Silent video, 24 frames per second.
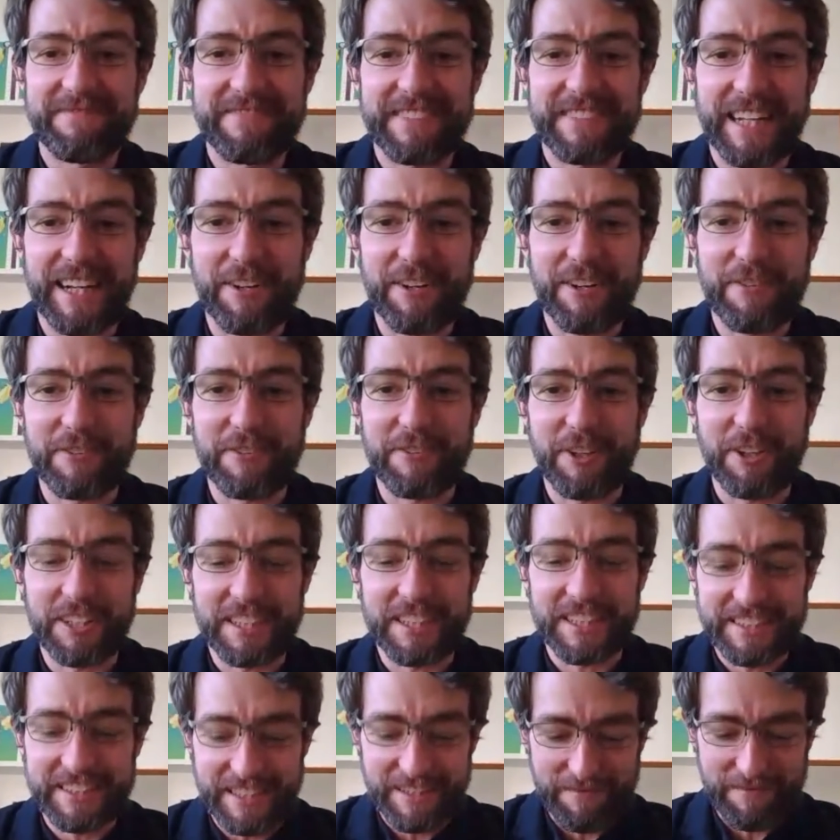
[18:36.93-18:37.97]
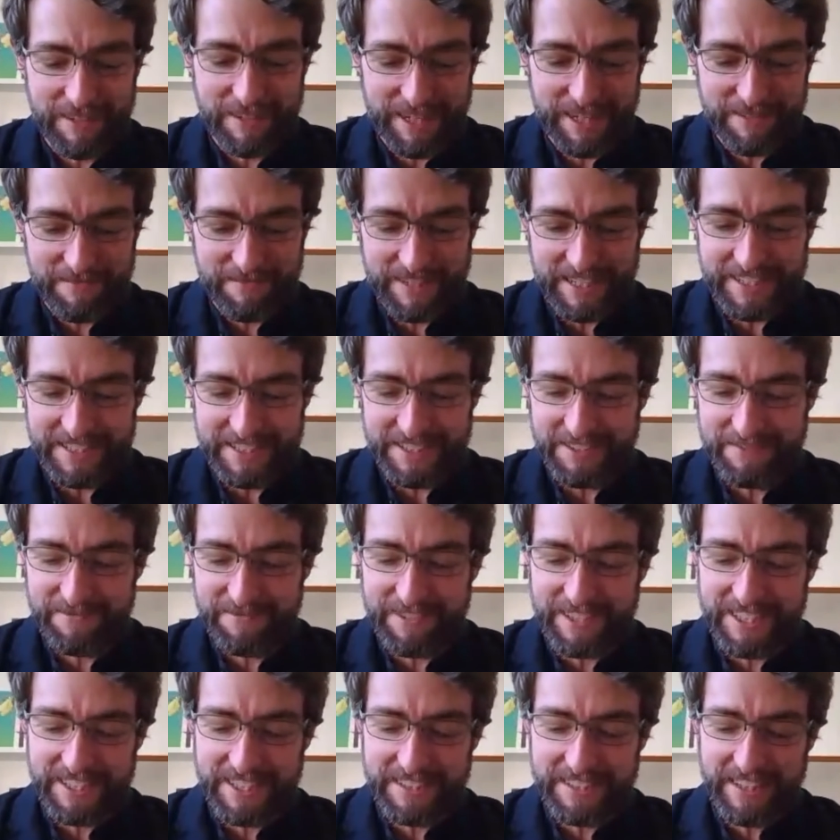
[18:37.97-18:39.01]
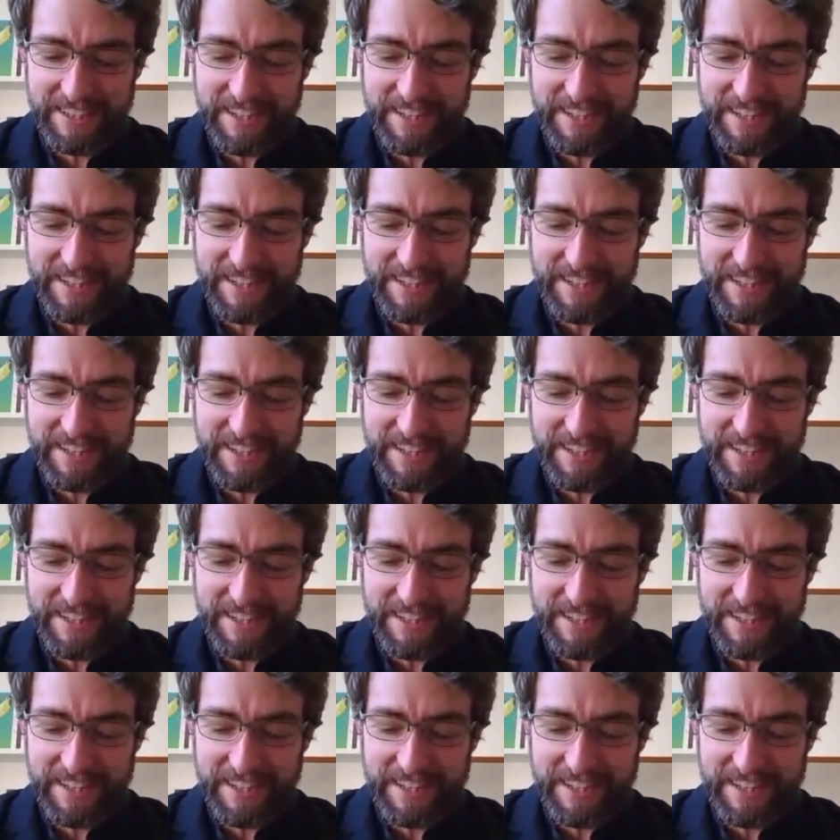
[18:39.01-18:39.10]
However honest it might be in some ways.